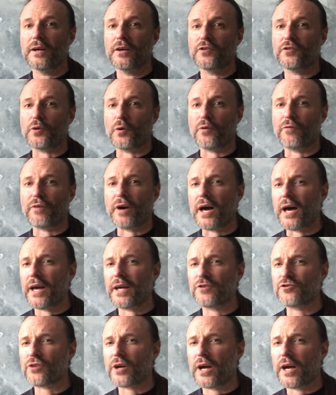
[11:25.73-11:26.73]
So if
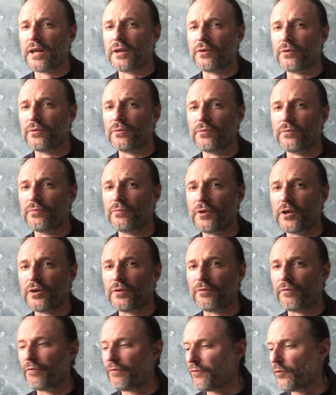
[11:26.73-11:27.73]
I try to
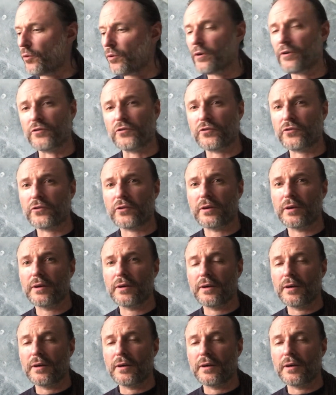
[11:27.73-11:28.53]
force